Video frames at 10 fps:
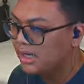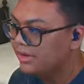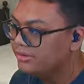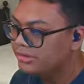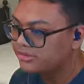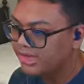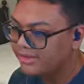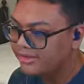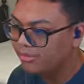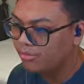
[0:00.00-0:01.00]
I don't think there's
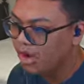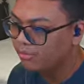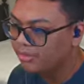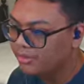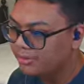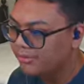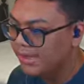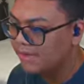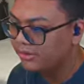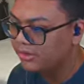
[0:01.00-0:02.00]
anything wrong with the movement
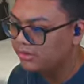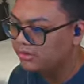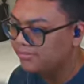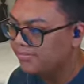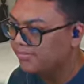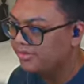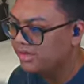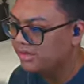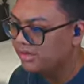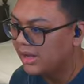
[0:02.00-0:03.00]
at all.
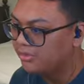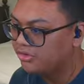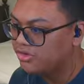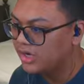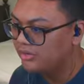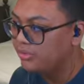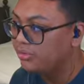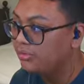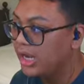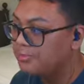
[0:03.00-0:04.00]
Literally, I was just trying
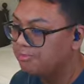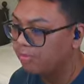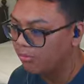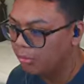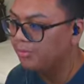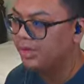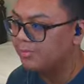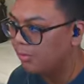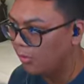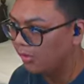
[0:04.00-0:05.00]
to improve
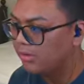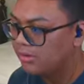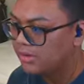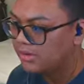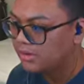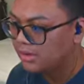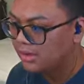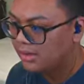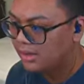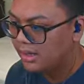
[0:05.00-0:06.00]
it more.
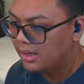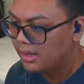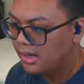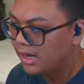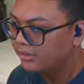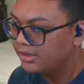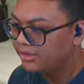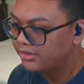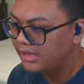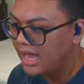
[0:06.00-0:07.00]
I don't think
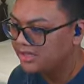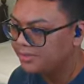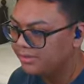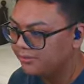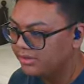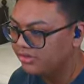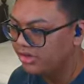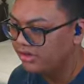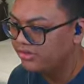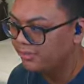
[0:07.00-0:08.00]
nothing has to be really
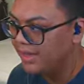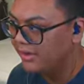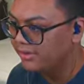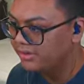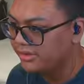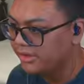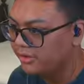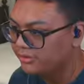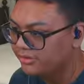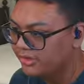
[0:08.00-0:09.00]
changed about it, you
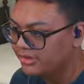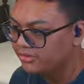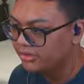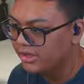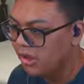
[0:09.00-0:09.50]
know? Nothing's really